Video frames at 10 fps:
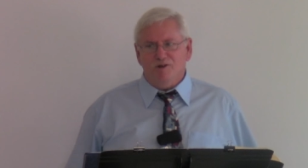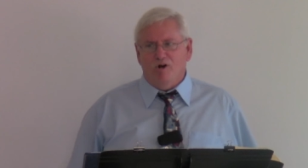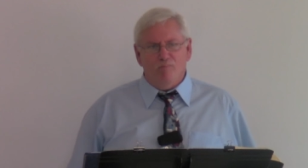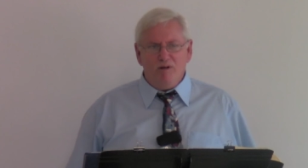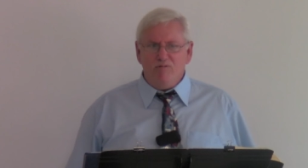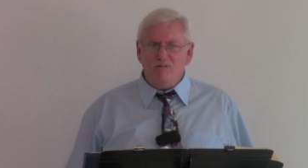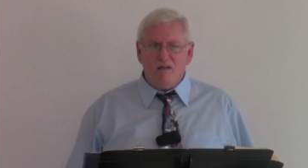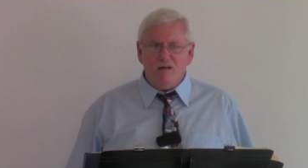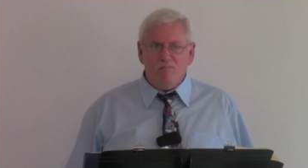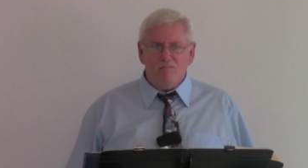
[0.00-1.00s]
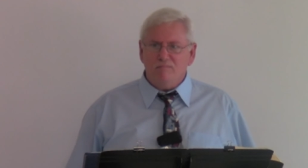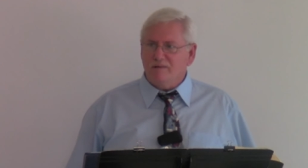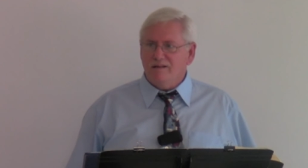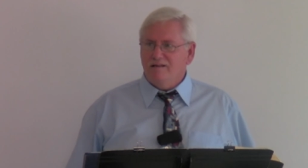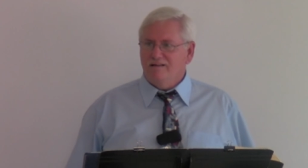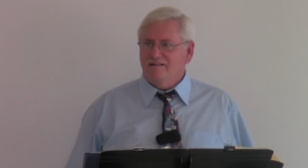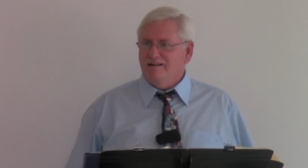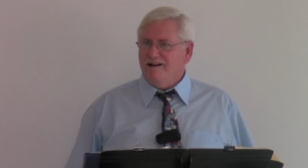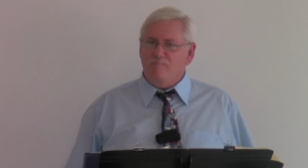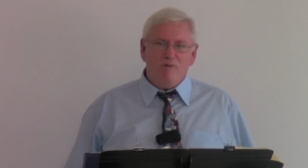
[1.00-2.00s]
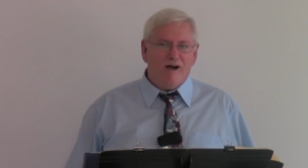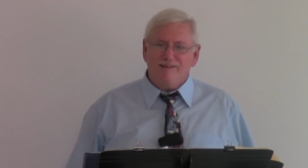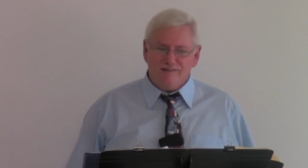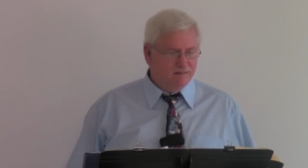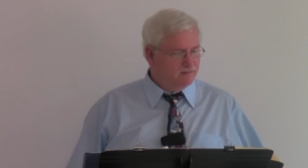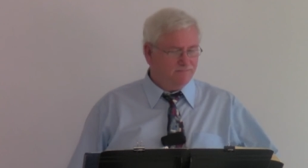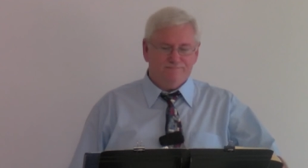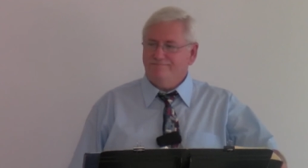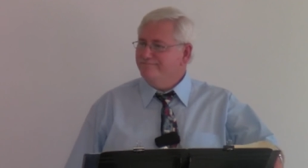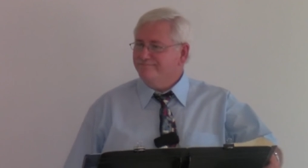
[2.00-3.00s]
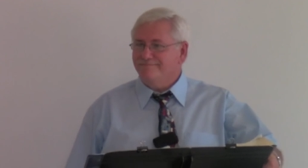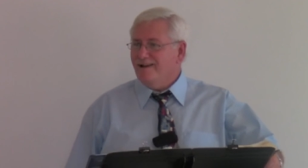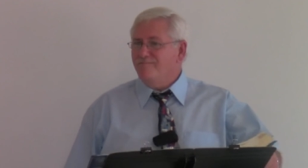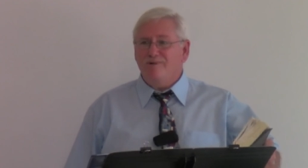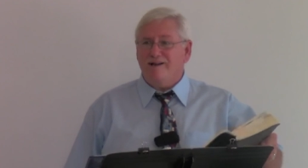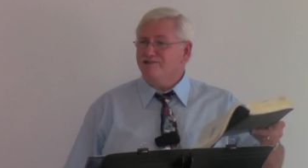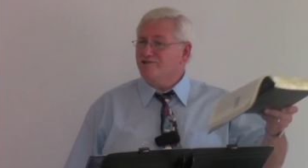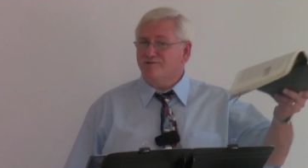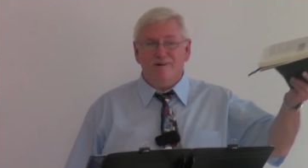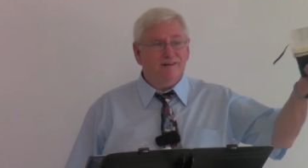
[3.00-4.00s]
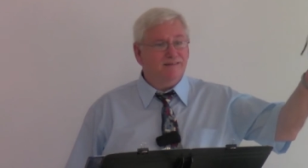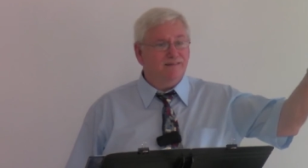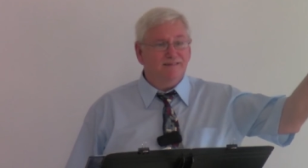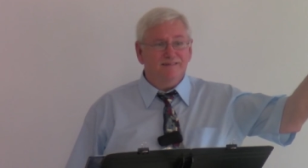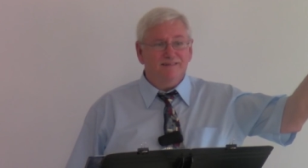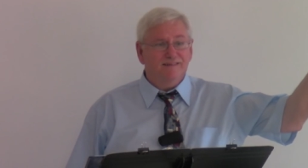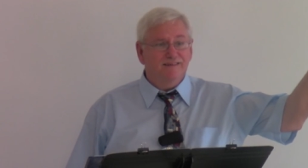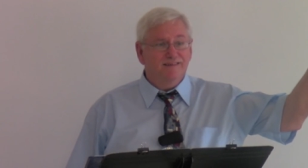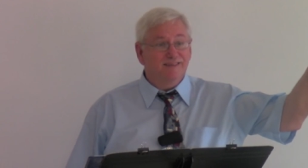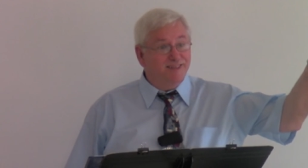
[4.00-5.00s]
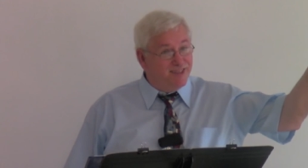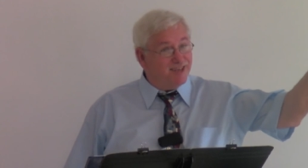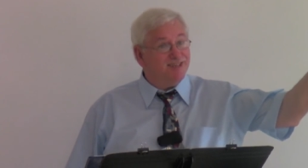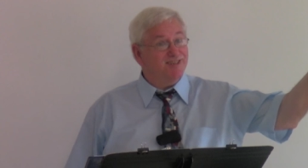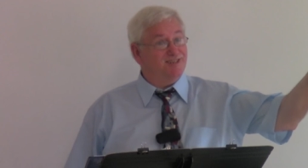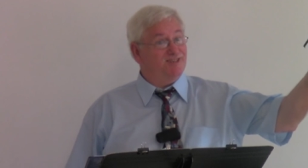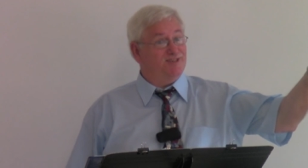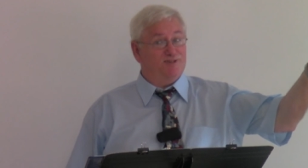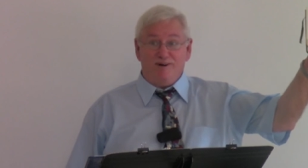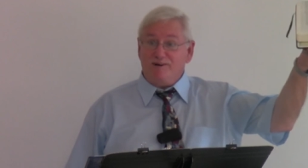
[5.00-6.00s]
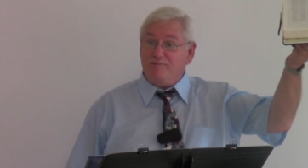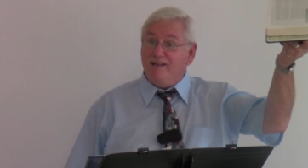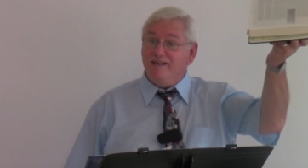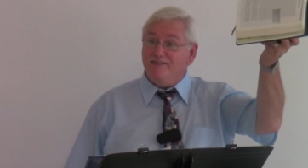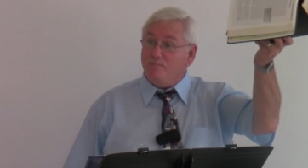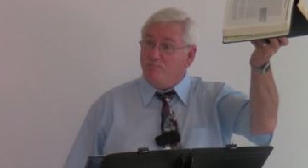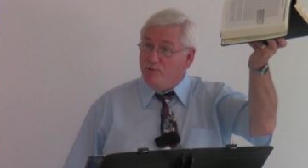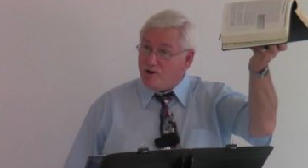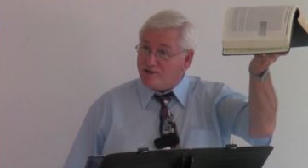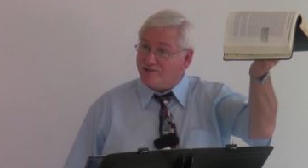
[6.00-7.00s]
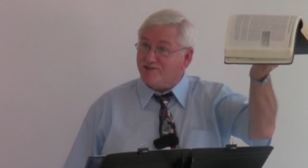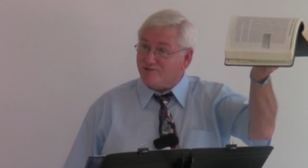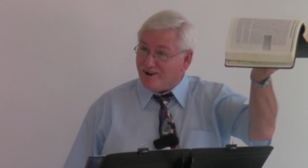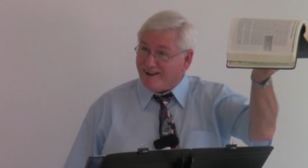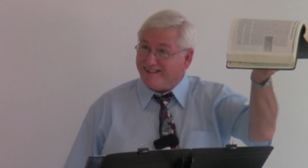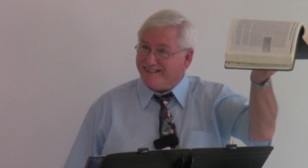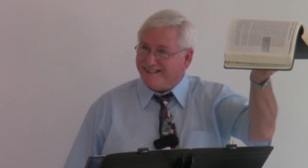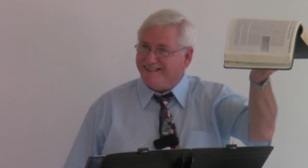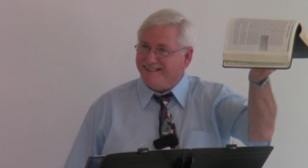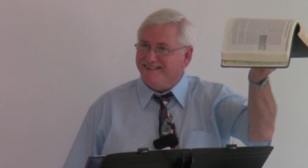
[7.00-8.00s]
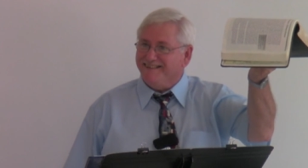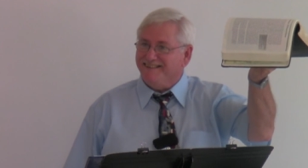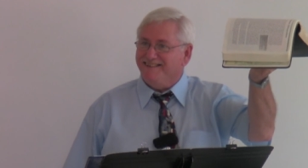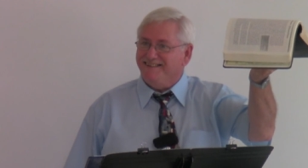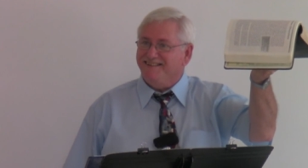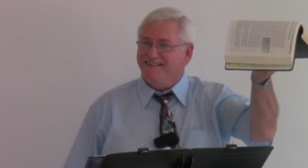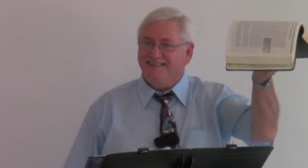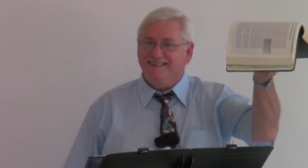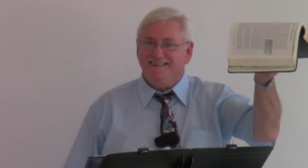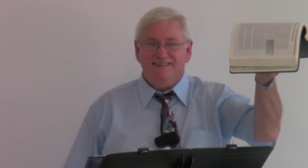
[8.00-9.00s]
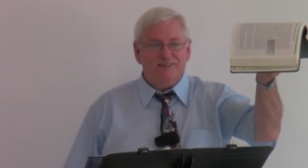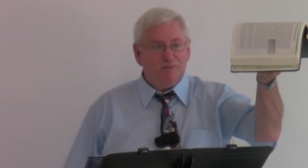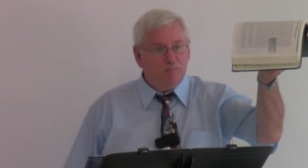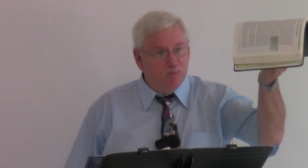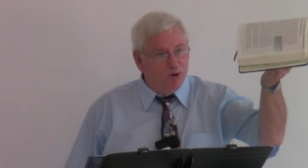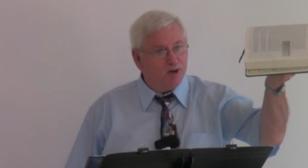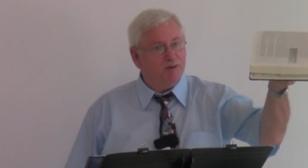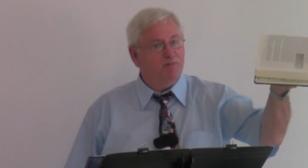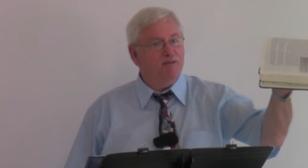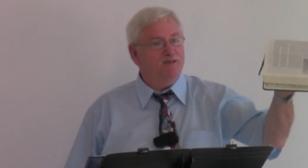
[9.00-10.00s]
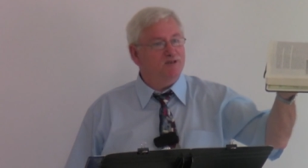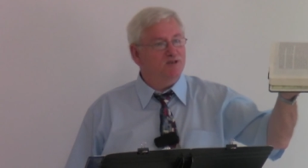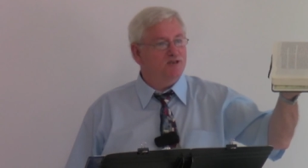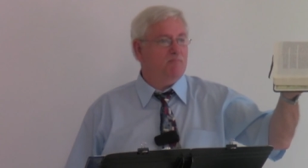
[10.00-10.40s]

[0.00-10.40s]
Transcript: Don't be with him. I'm not strict. This is the strict. The book's strict. The book believes in